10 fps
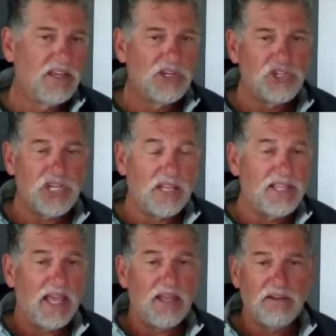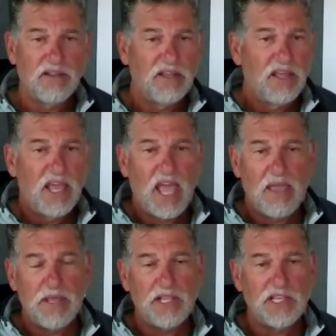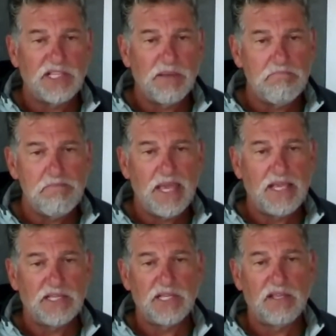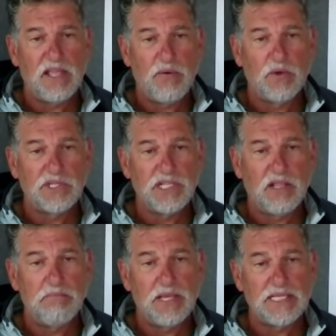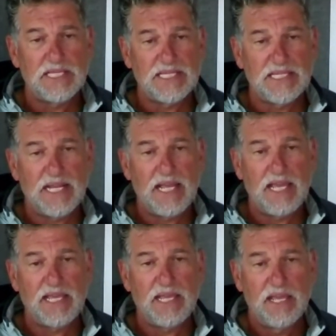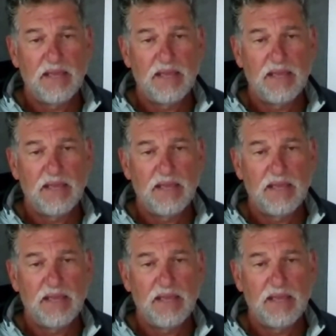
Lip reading: Shut down. I mean, it's amazing that we're still in business today.